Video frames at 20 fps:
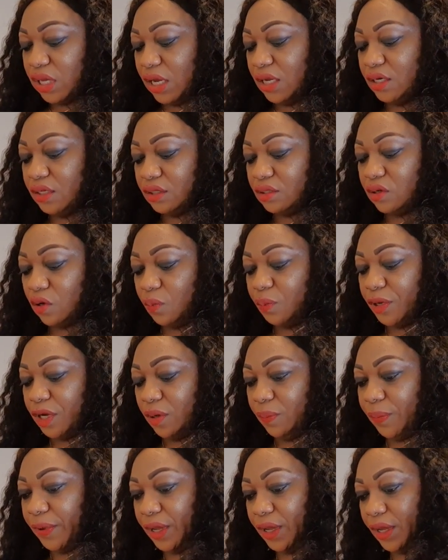I'm adding some
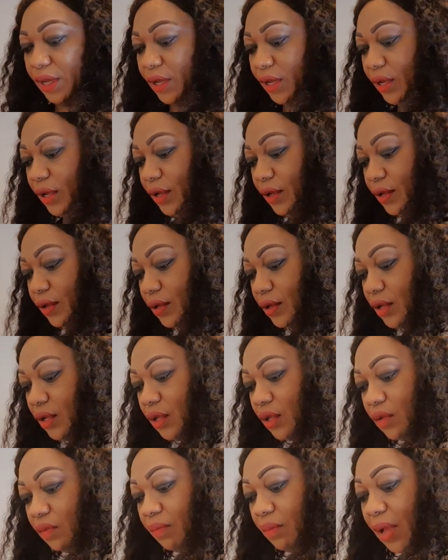pepper,
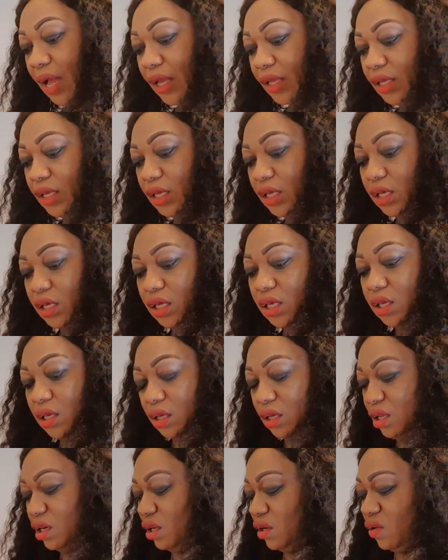Maggi,
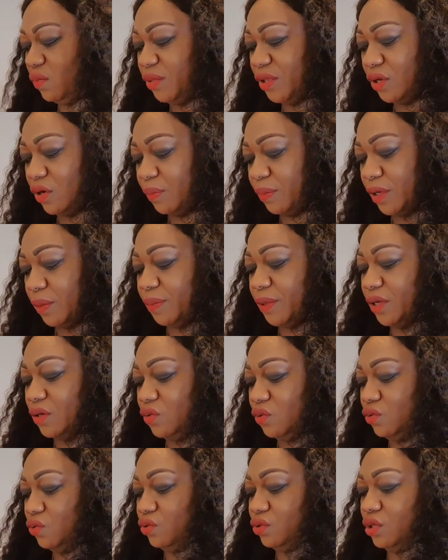a little bit of pepper.
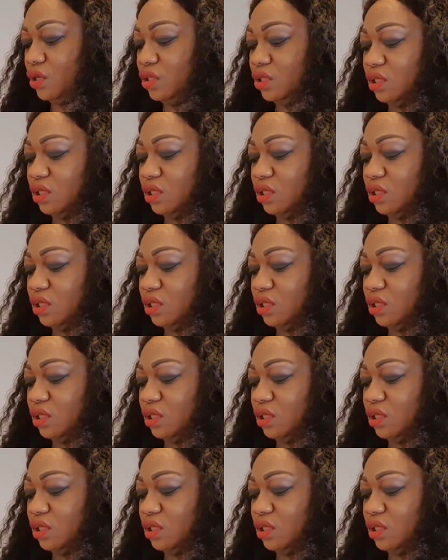Noodles